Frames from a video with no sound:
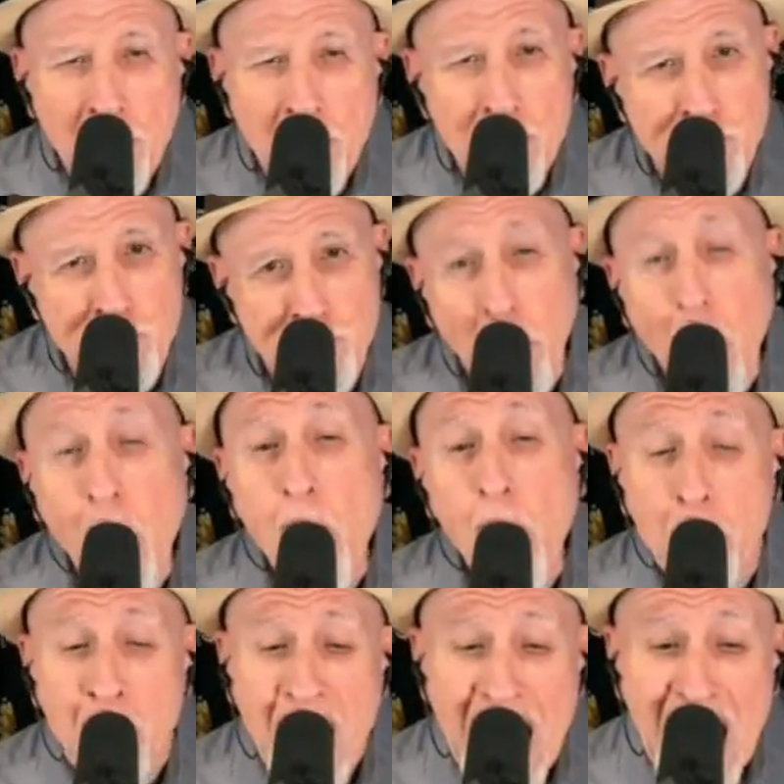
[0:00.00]
It's
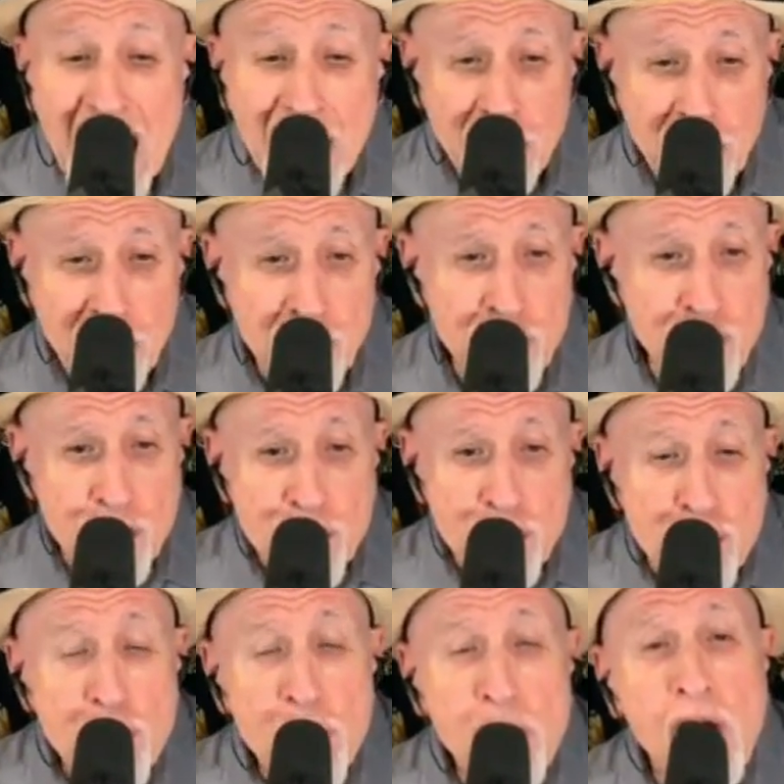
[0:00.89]
all brand
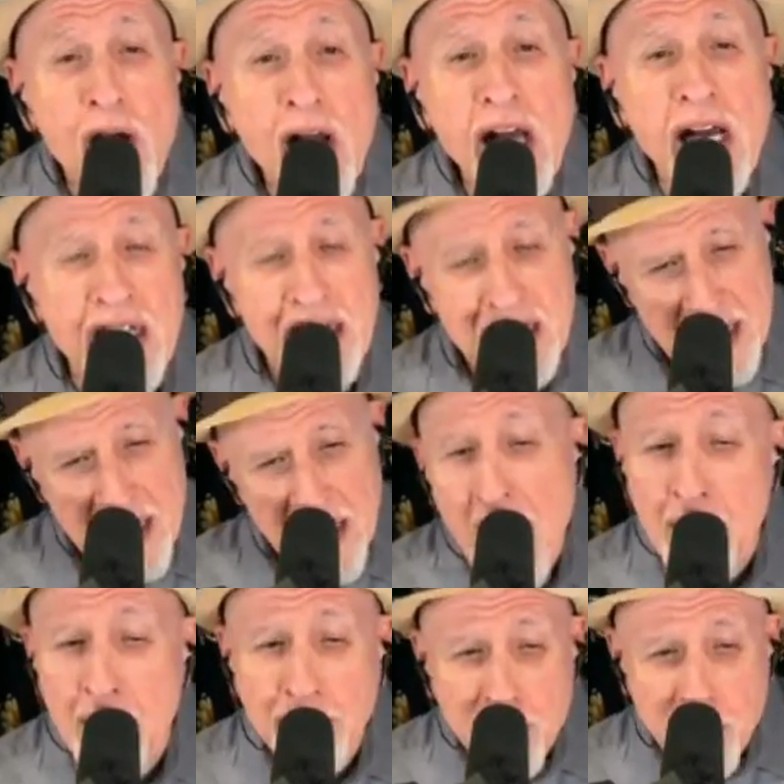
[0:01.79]
new.
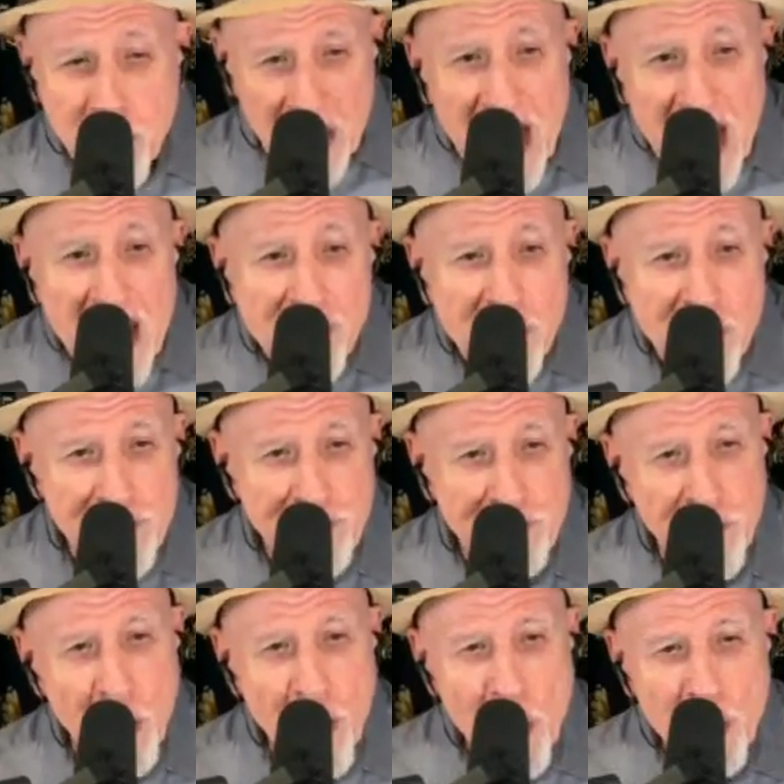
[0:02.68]
I'm crazy
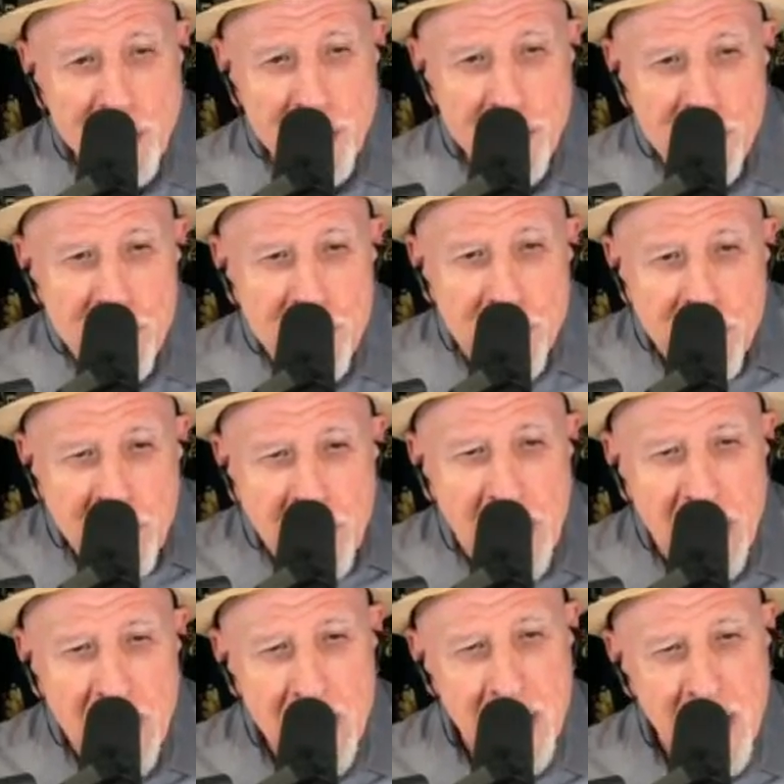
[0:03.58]
for
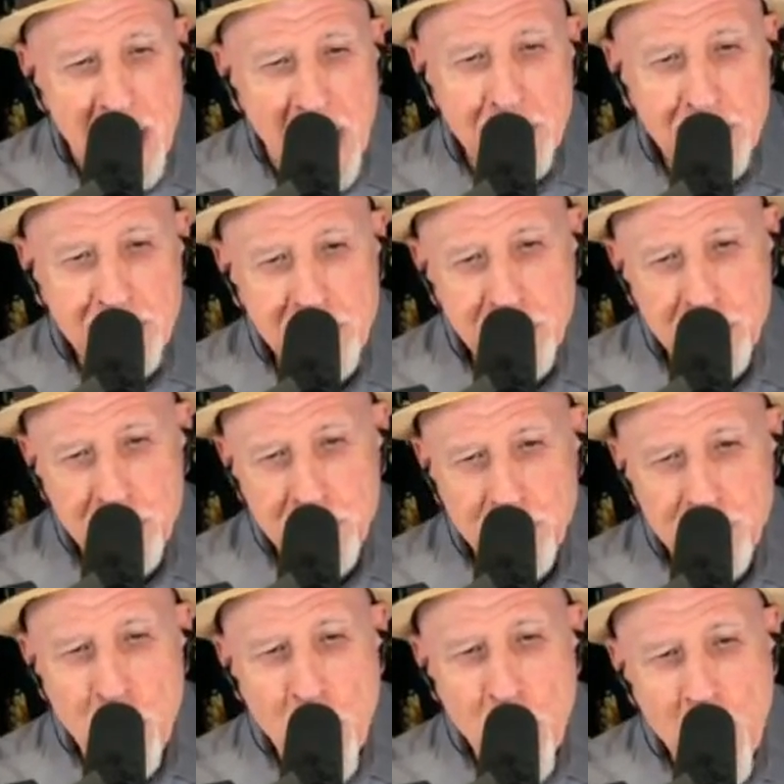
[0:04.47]
you, and you
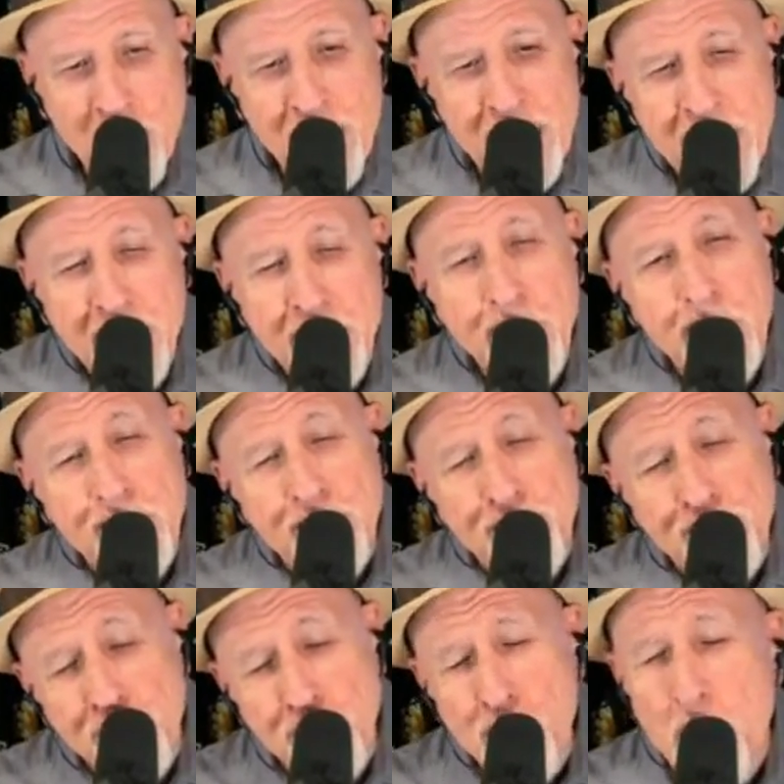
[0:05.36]
know
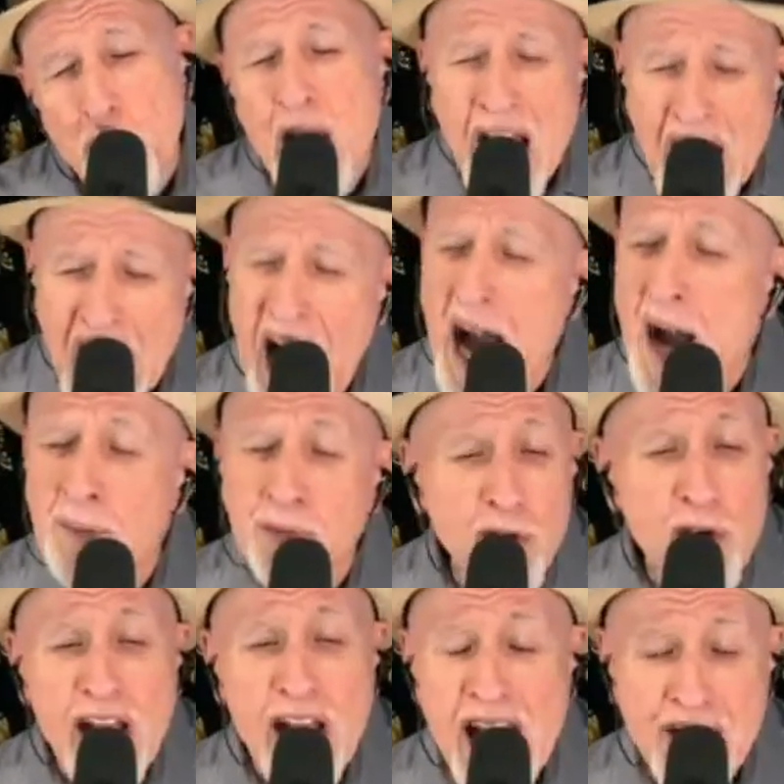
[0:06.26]
it's true. I'm
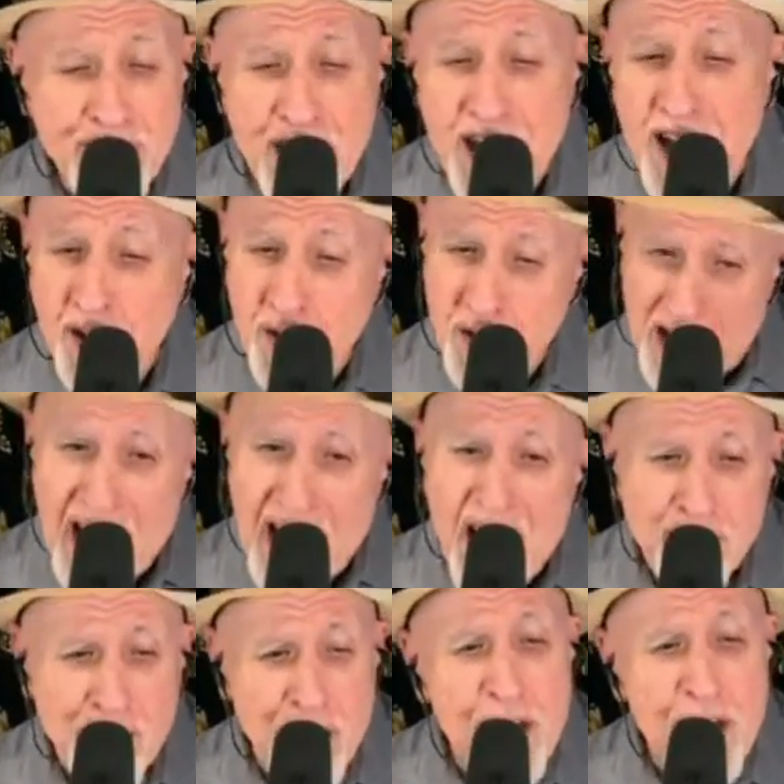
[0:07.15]
crazy,
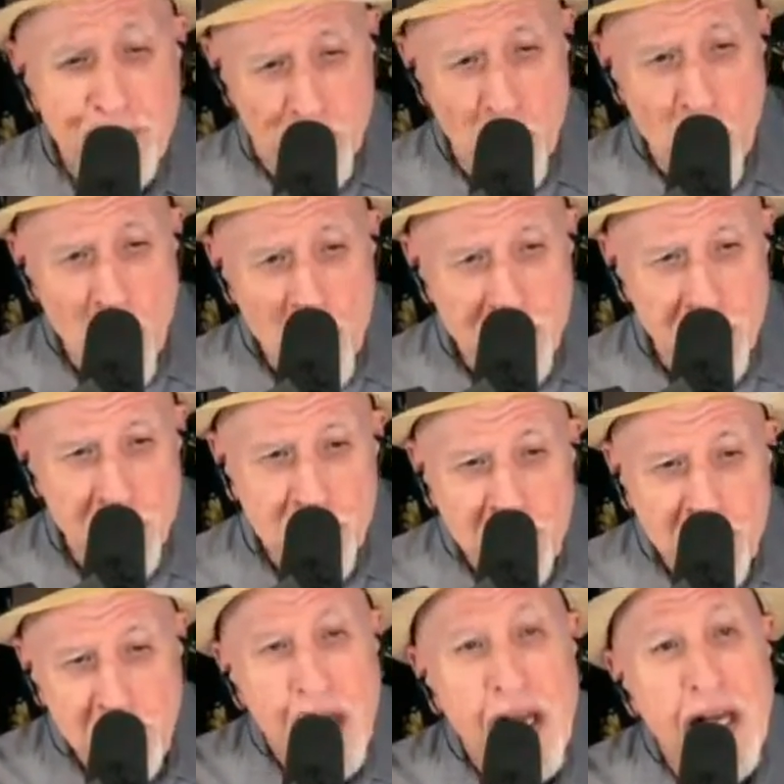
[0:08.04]
crazy for
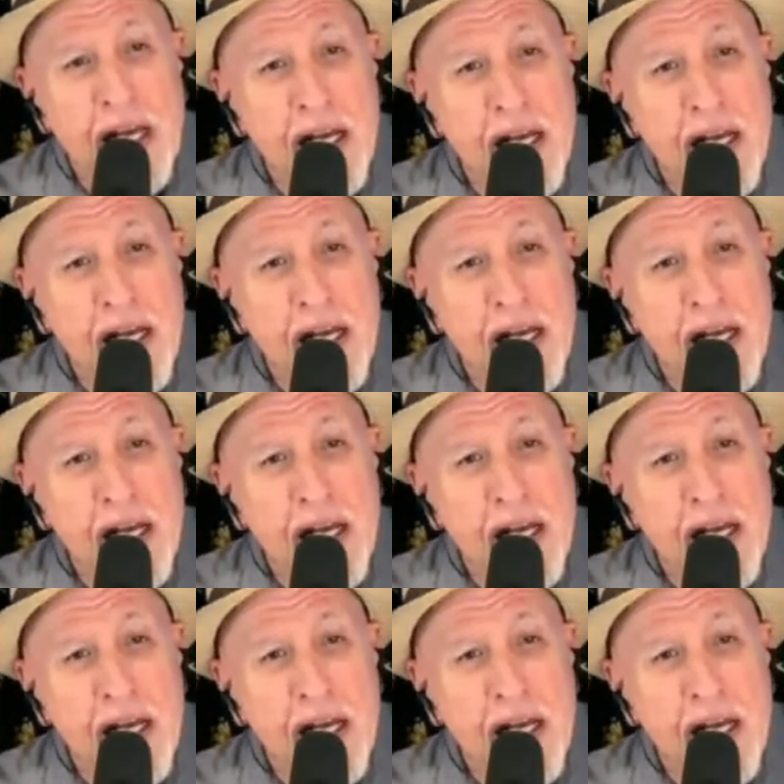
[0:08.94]
you.